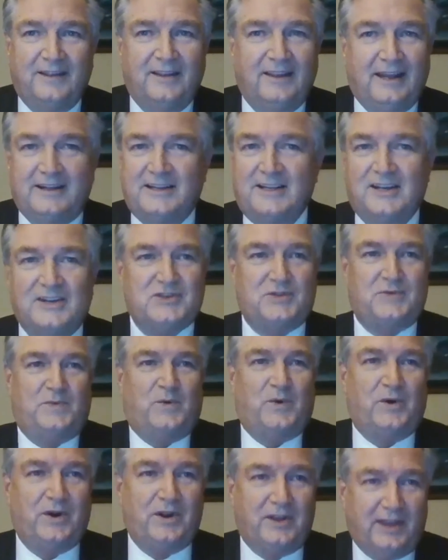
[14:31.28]
It doesn't
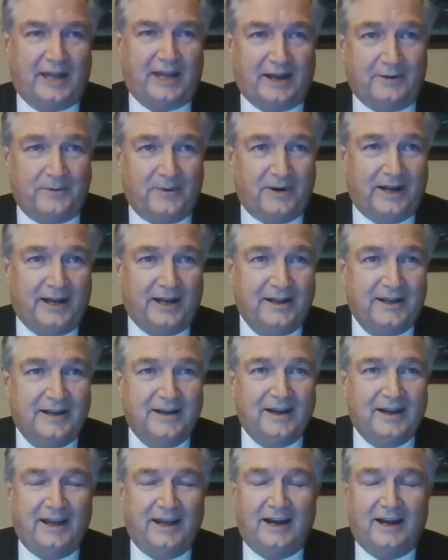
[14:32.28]
work that way.
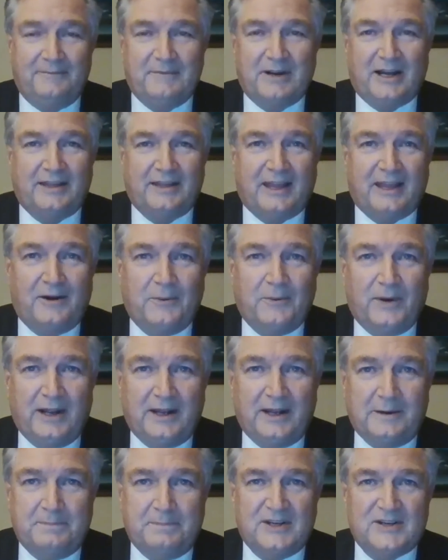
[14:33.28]
And I'm not that
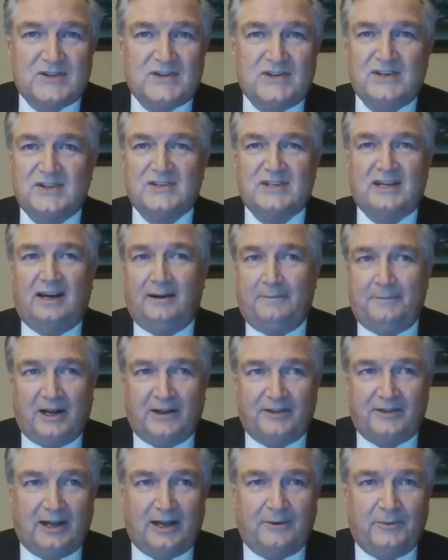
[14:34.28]
way in business, and I'm
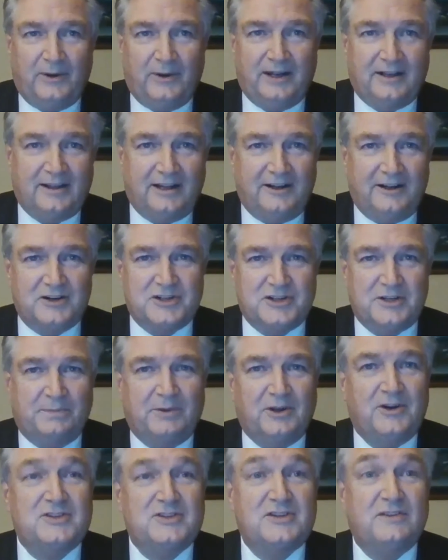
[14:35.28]
not that way in leadership.
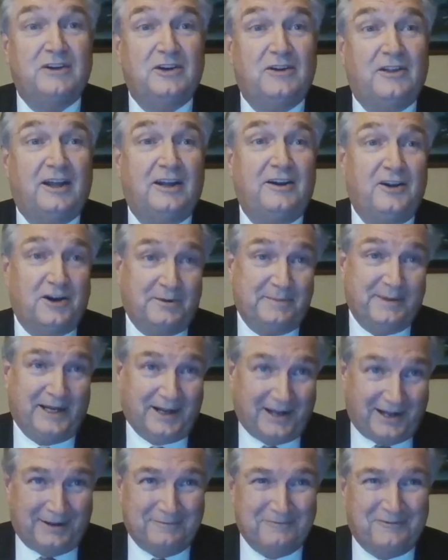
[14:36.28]
Those of you that know
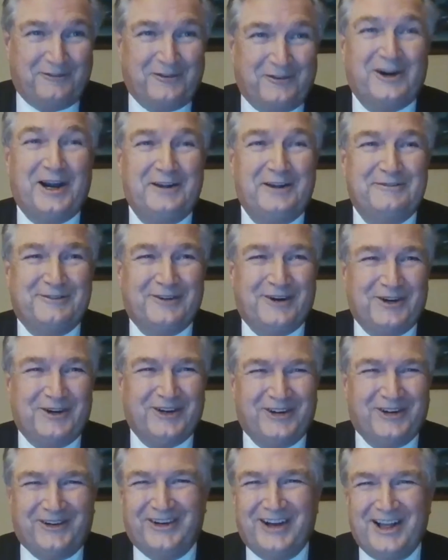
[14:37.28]
me, I'm pretty
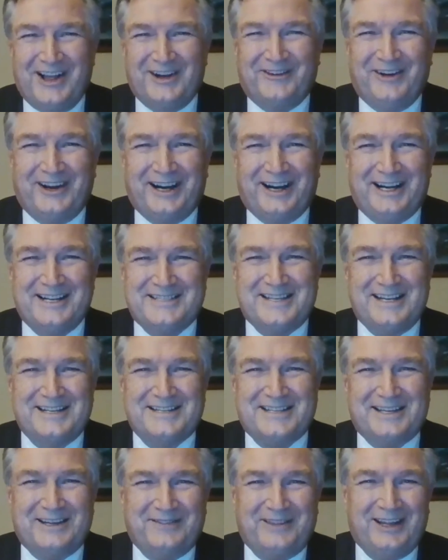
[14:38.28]
vocal when I see
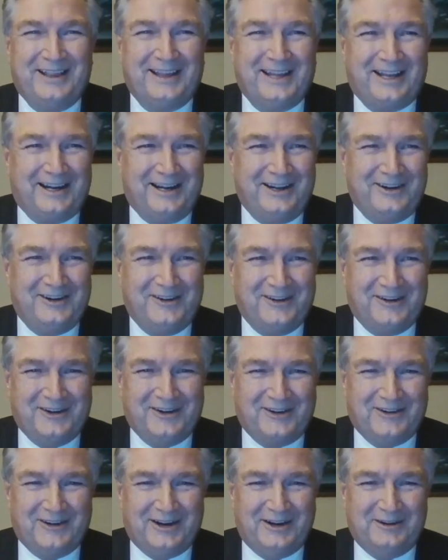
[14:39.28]
something that I don't
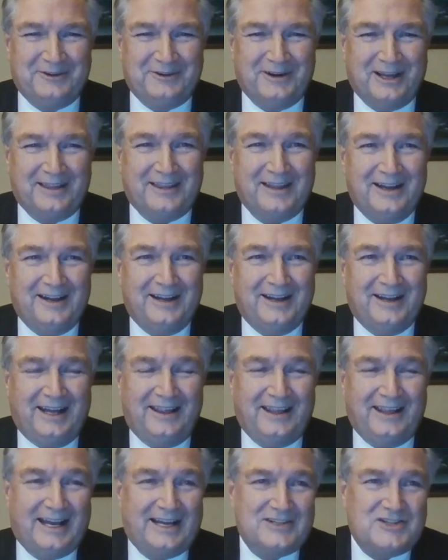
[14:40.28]
agree with.
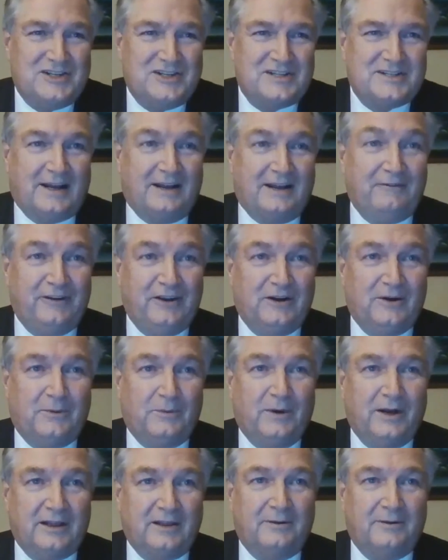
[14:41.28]
And that's just, I feel,
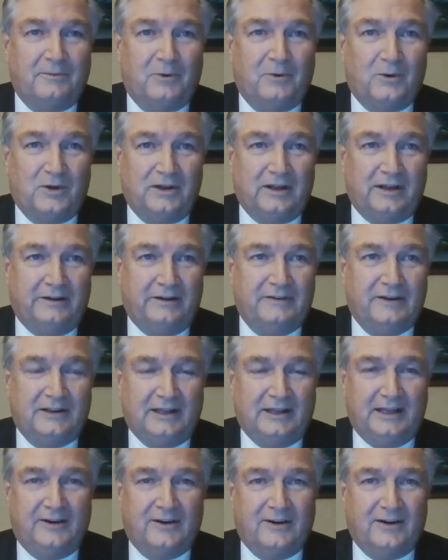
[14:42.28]
what the role of a
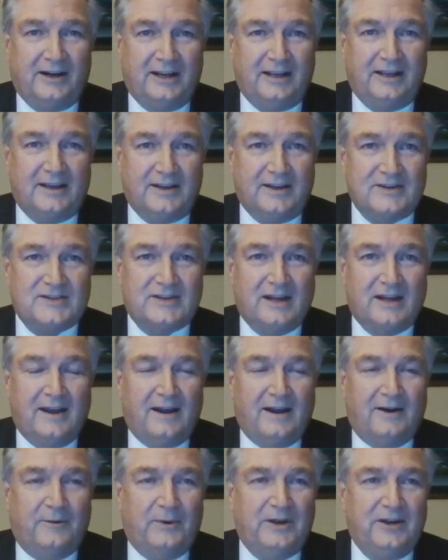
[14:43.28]
leader is.
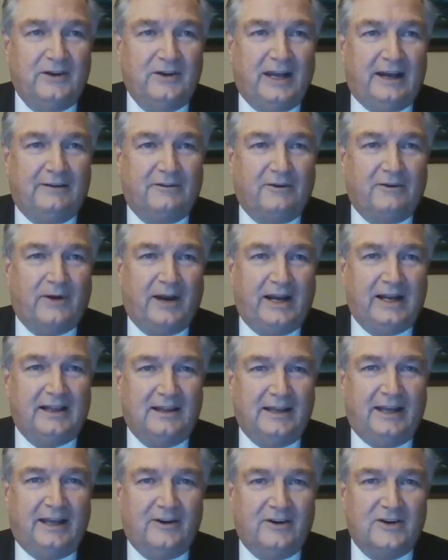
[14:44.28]
when you have great
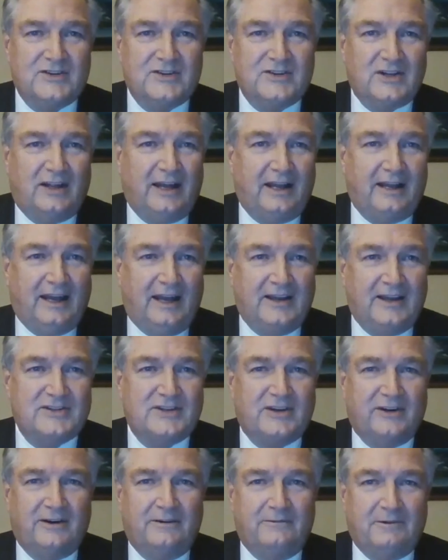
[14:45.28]
leaders like
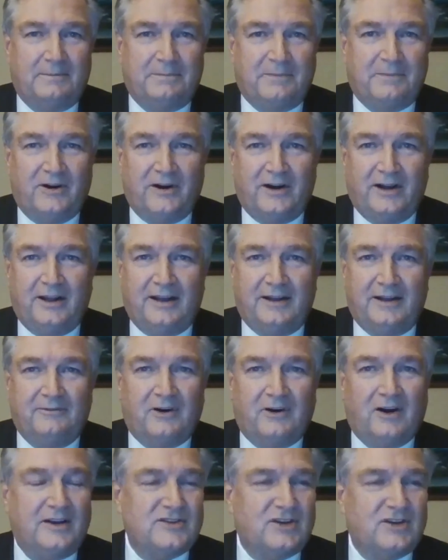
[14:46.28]
Esther and Roberta and
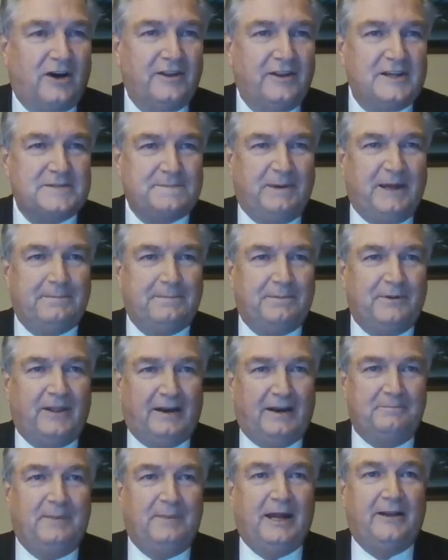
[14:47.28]
Roz, all these people that
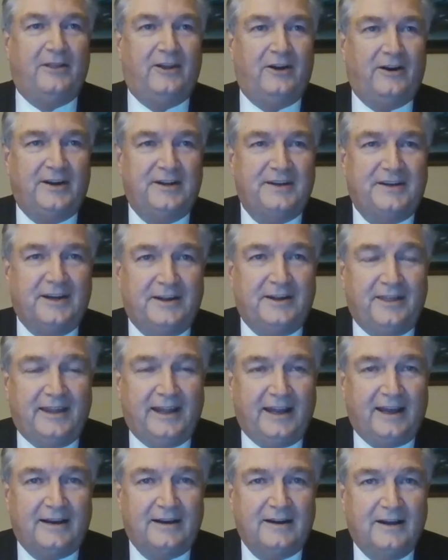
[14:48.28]
have been there and done
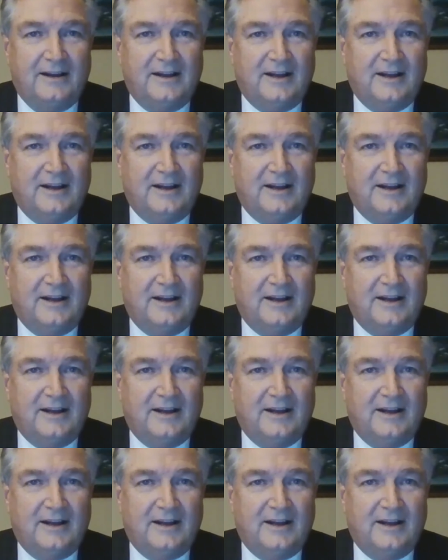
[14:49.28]
that,